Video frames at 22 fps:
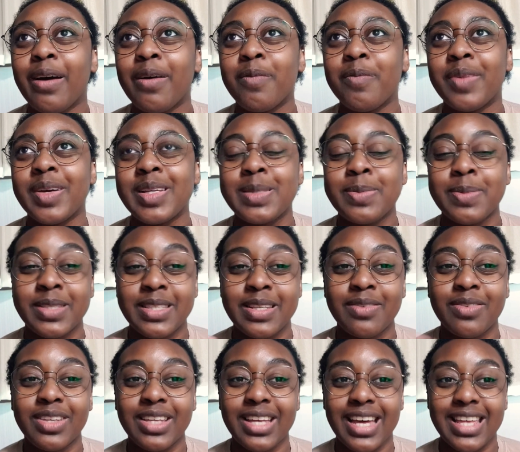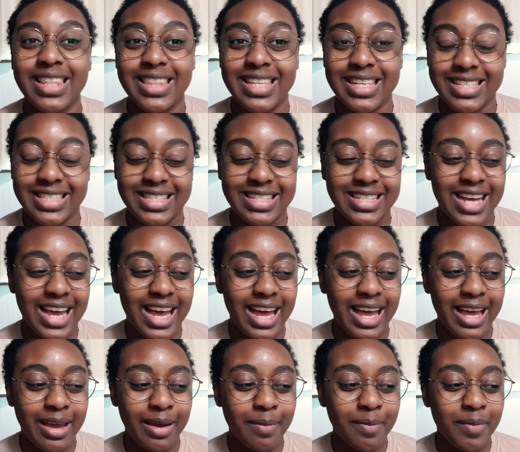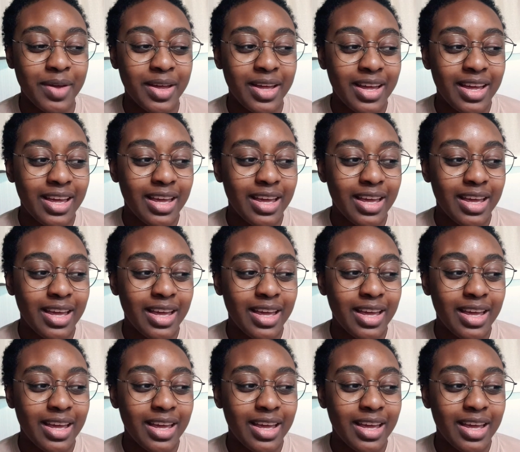but specifically at this time,